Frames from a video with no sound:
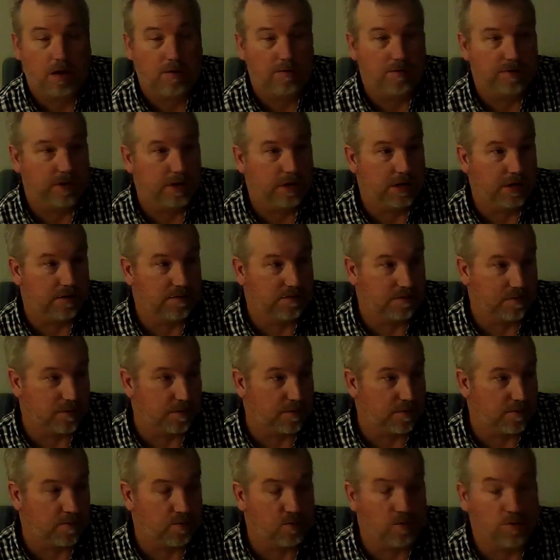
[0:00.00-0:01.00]
We live
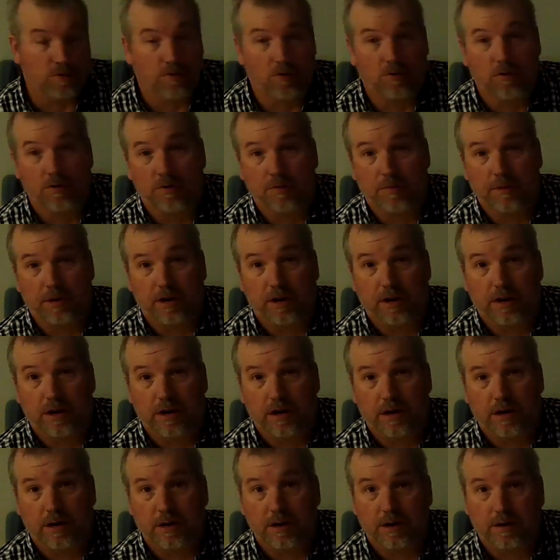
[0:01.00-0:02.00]
in rural
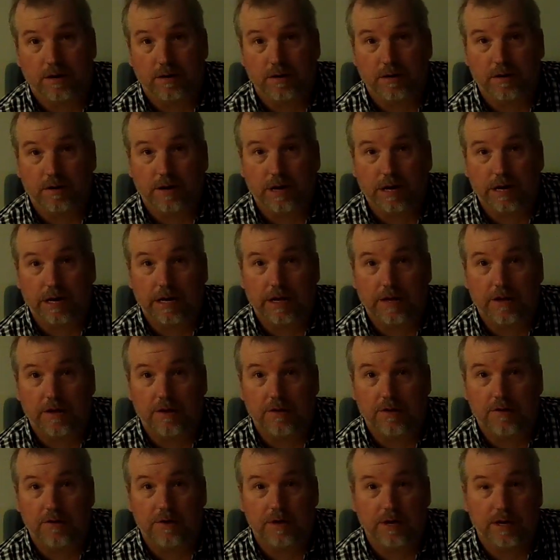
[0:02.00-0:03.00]
America here in
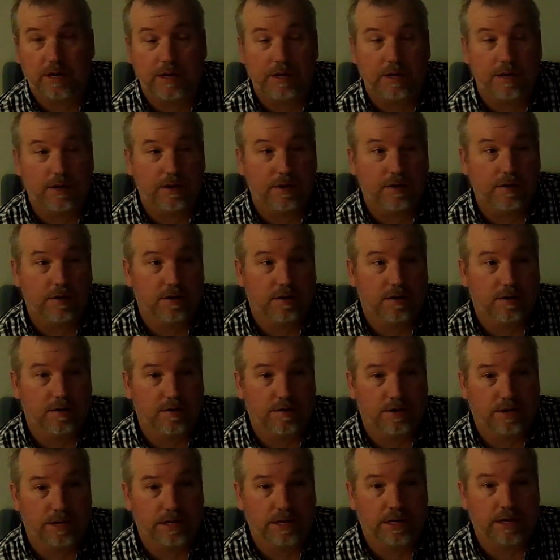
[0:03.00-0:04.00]
Ohio, and our
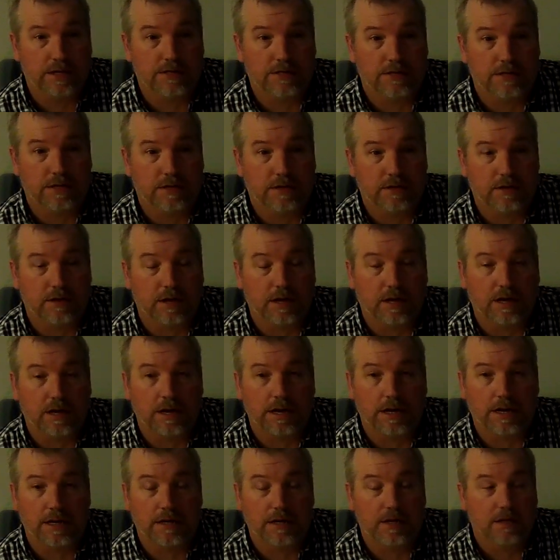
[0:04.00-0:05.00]
DSL
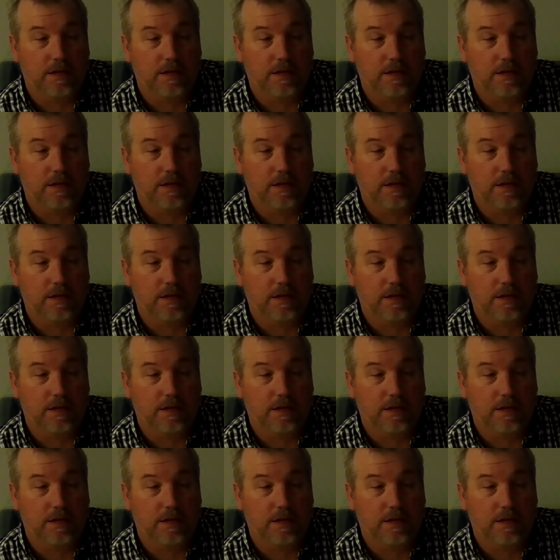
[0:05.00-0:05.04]
line